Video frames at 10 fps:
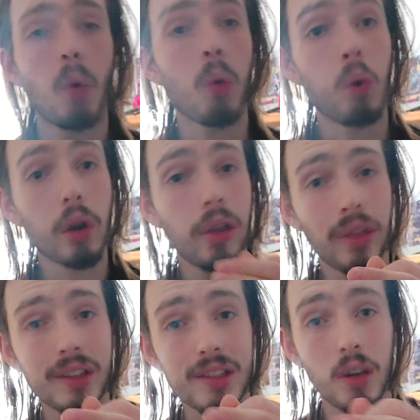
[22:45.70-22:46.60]
One of the
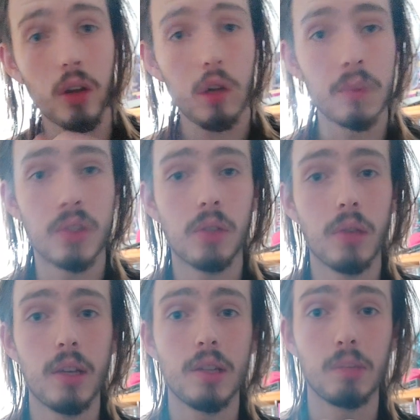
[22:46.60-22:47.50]
things that I always do
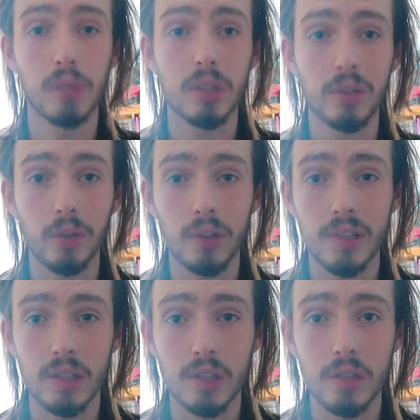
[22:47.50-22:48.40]
is Bridges Full of
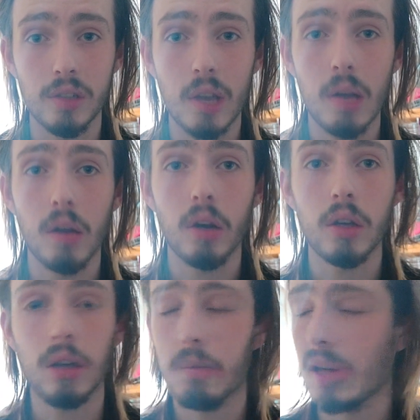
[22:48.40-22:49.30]
Stitches.
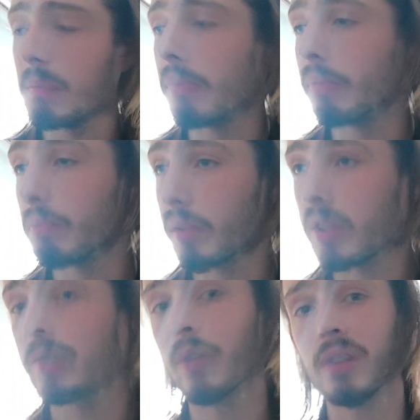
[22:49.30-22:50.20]
I played
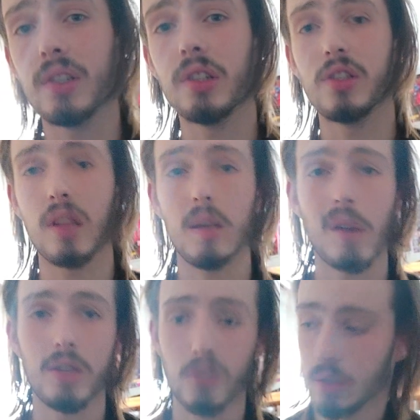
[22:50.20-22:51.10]
Bridges Full of Stitches in A
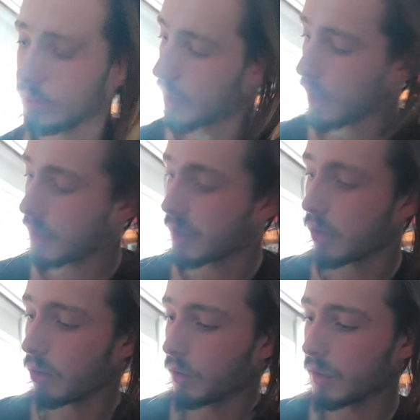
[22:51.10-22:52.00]
major. It's an
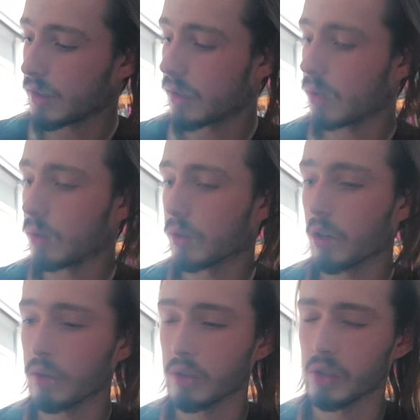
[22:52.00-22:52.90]
old
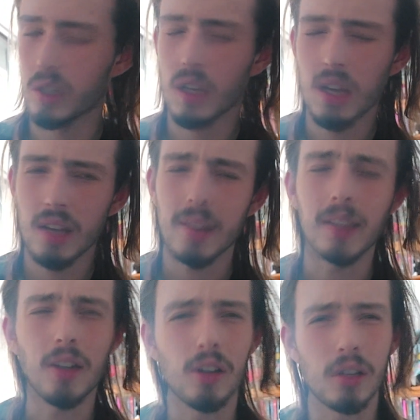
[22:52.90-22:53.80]
Irish. They
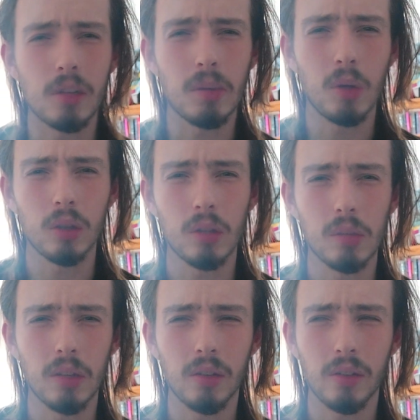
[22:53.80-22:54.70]
call it a polka,
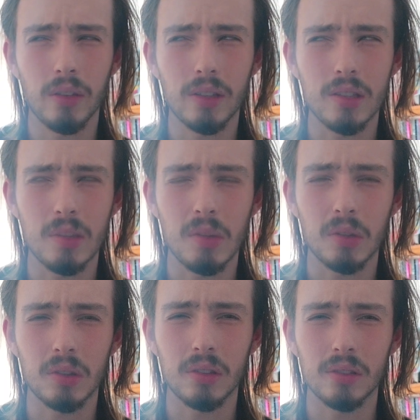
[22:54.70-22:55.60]
but I don't think it's a
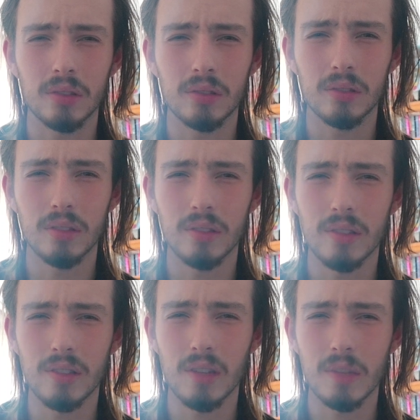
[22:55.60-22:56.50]
polka.
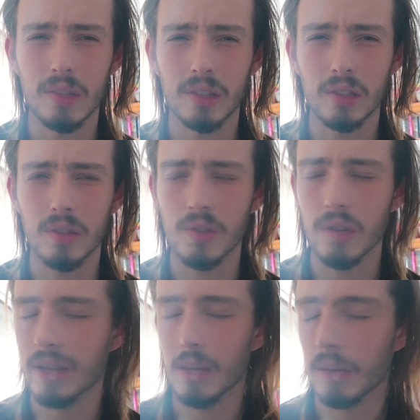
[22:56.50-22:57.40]
The time signature is
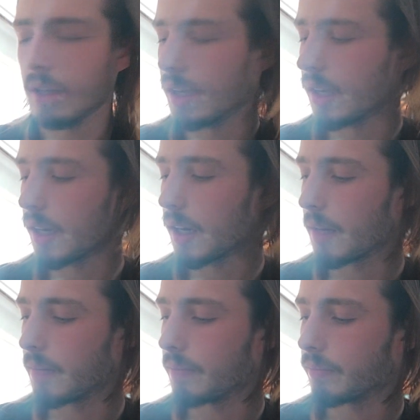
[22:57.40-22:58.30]
off. Anyway,
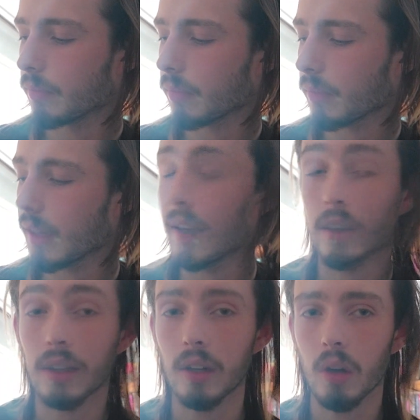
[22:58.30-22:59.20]
and
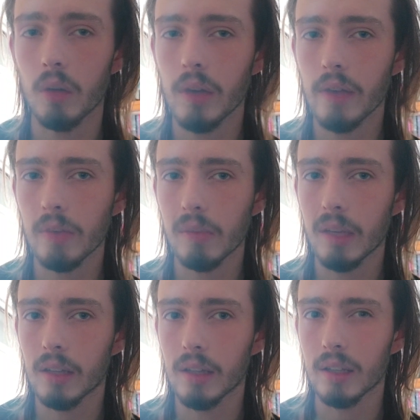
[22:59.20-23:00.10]
I can only ever
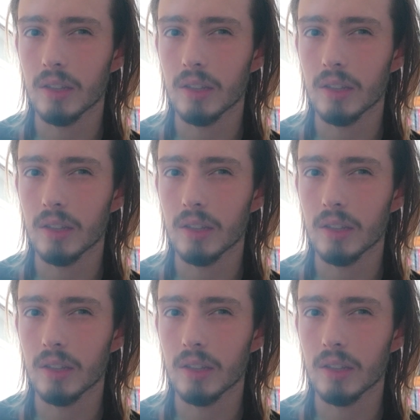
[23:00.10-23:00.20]
play it like